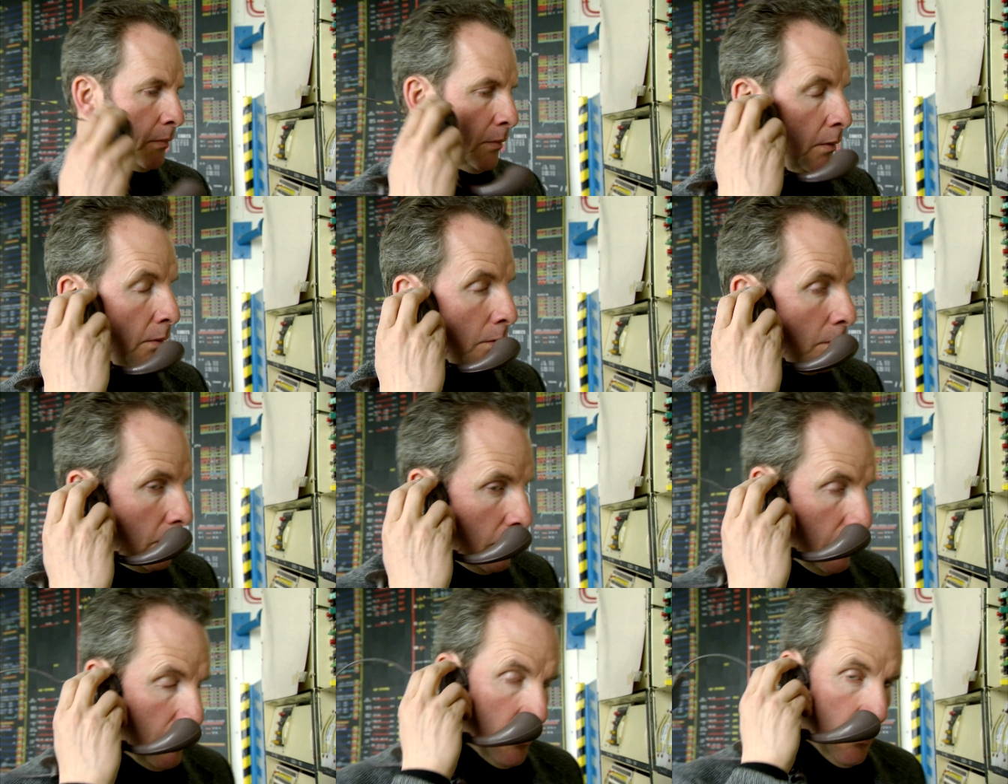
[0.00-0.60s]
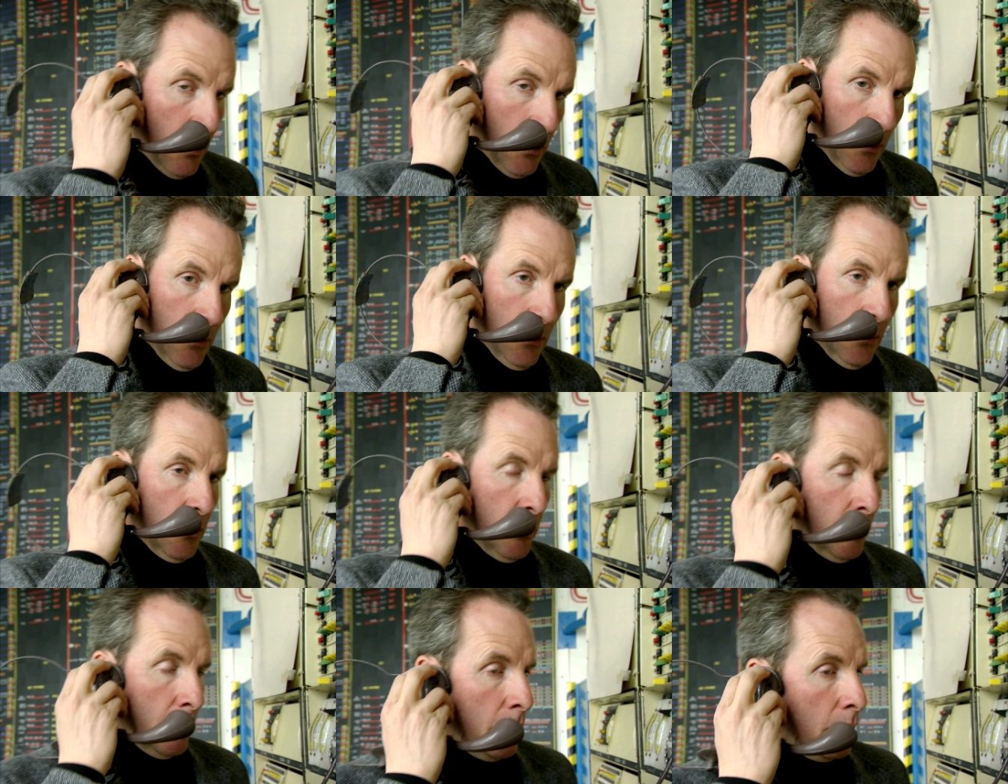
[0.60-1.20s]
well, a
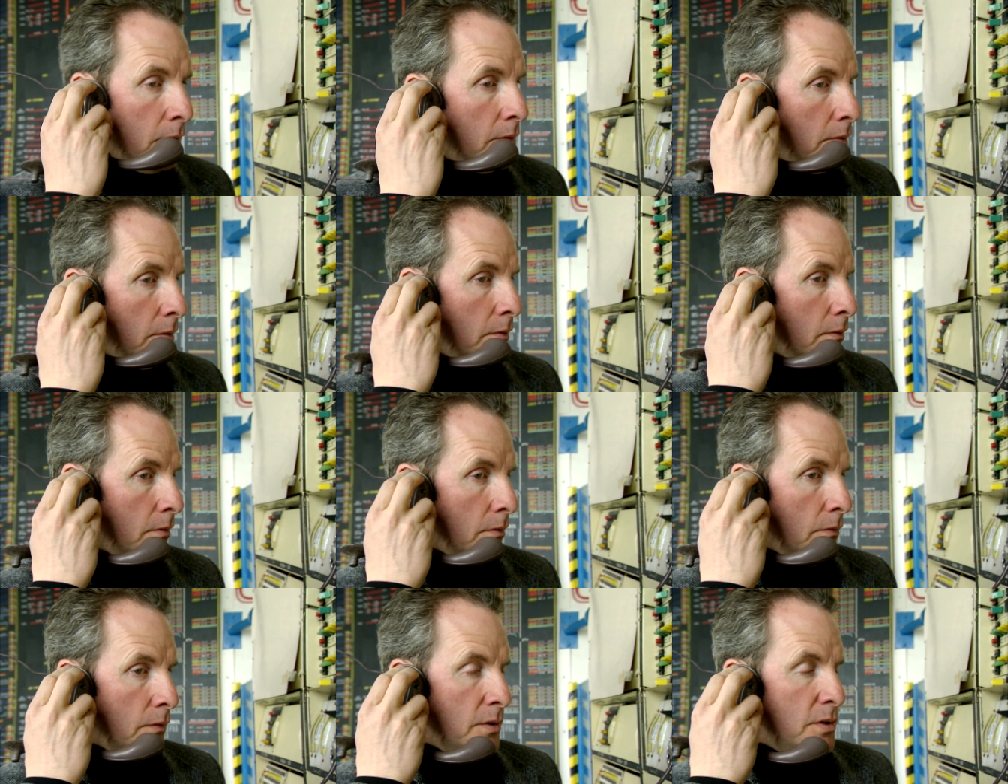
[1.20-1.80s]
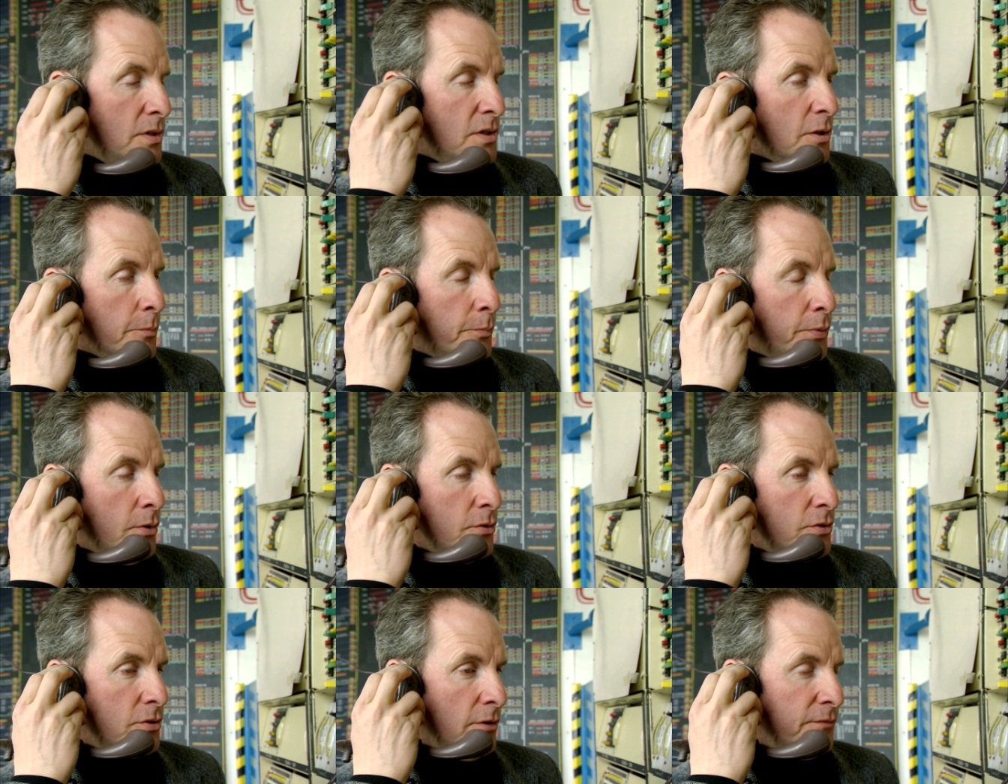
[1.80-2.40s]
lonely job. This is the
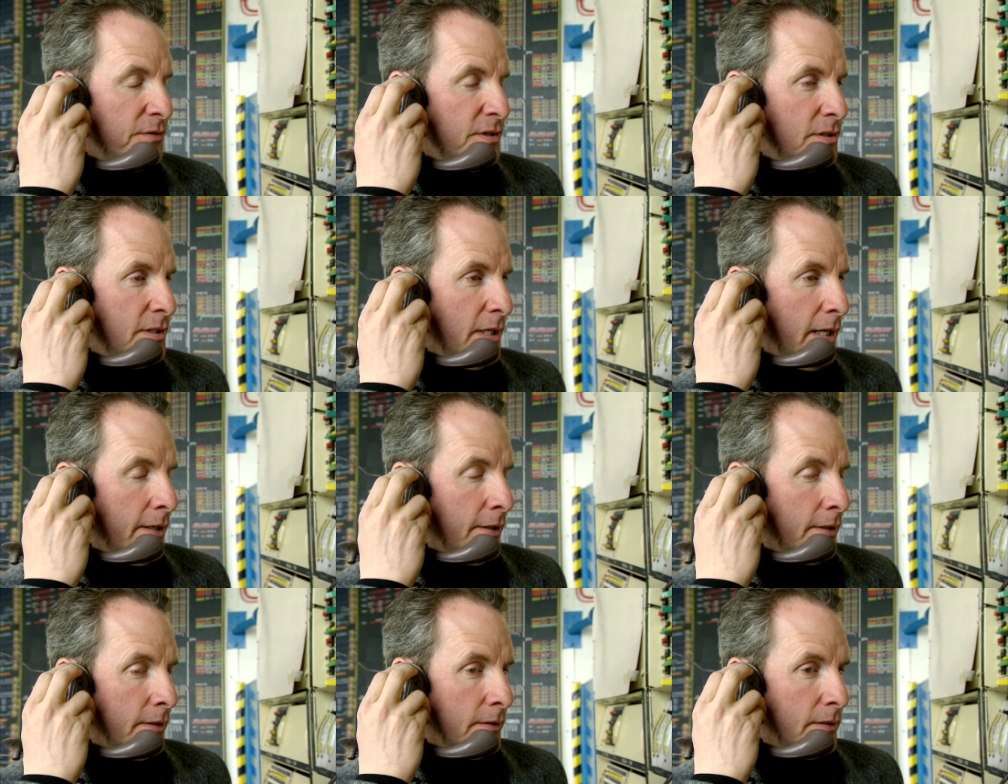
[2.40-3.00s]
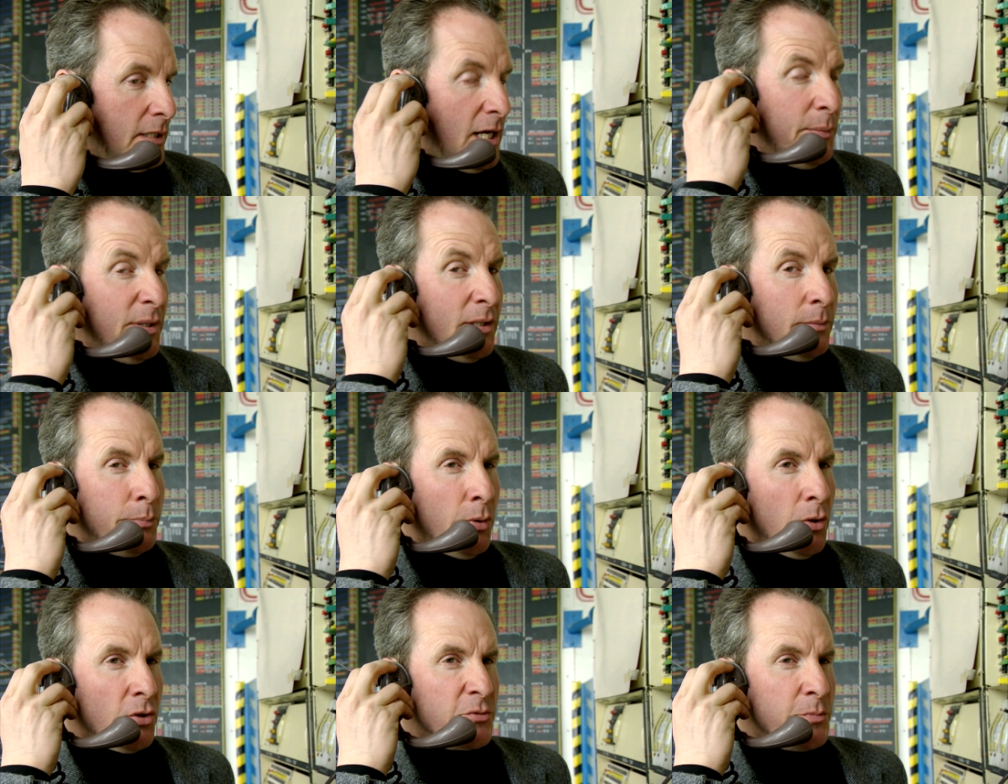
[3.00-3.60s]
post office tower. Come
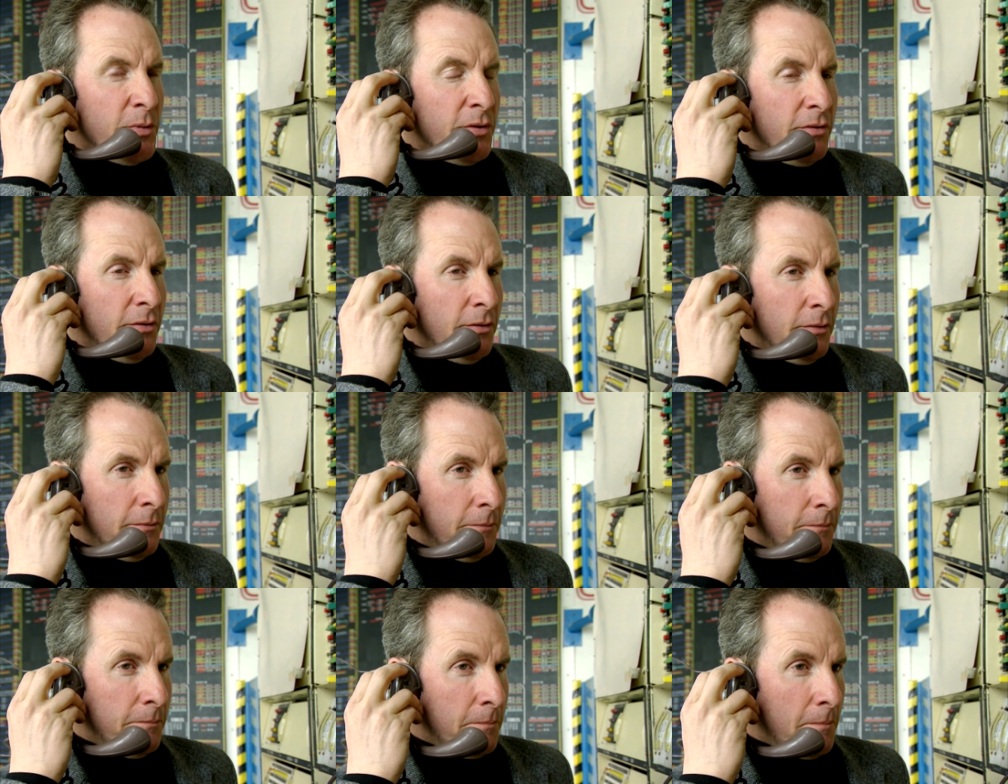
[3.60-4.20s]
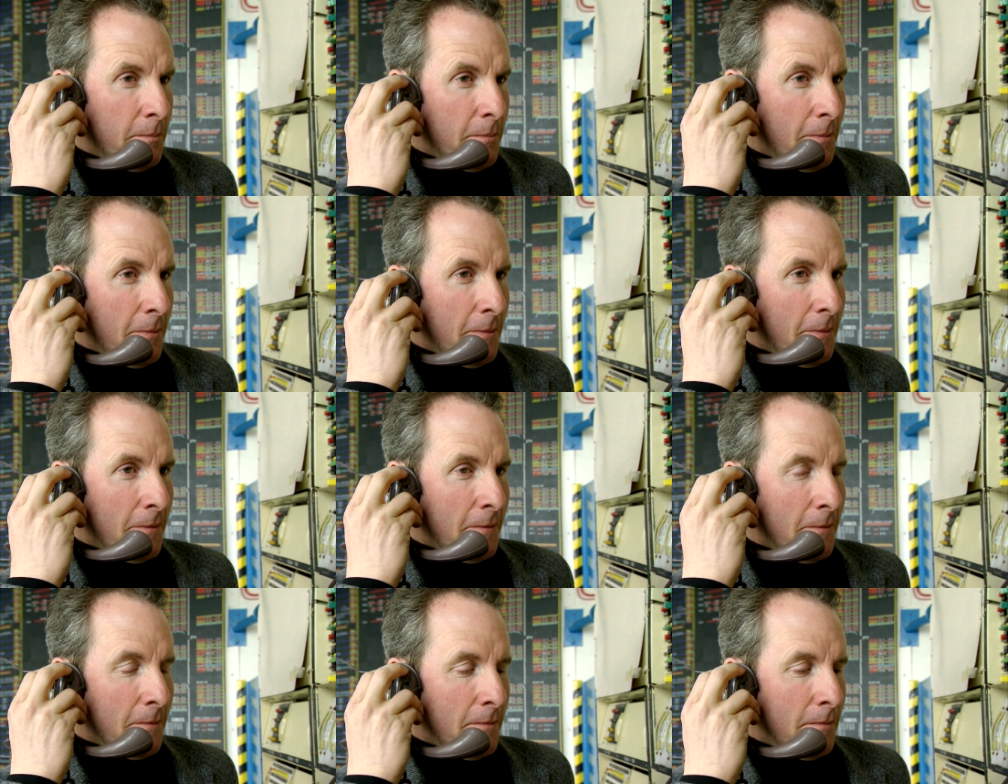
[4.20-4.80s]
in, Portsmouth.
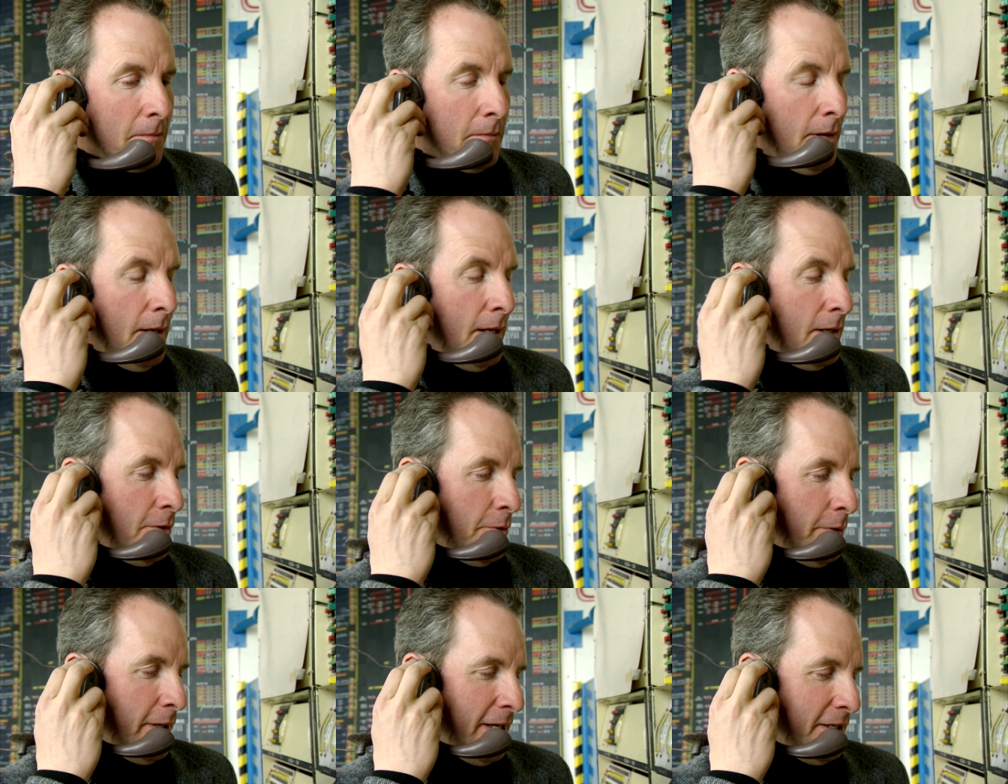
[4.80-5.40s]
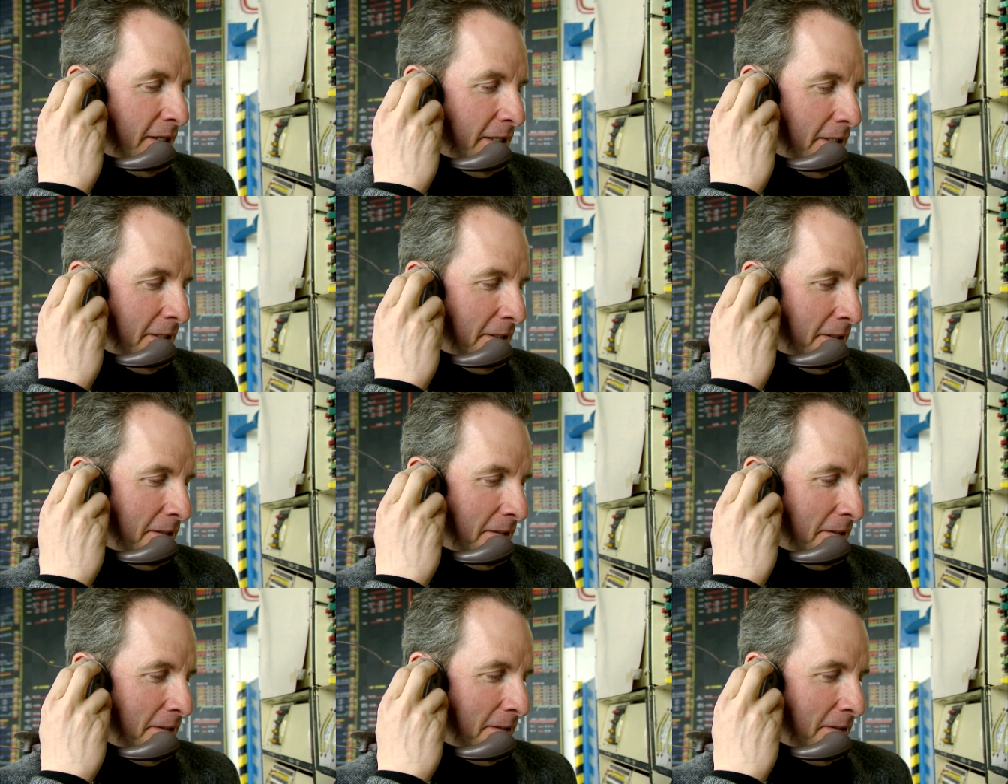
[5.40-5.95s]
Hello, Harry.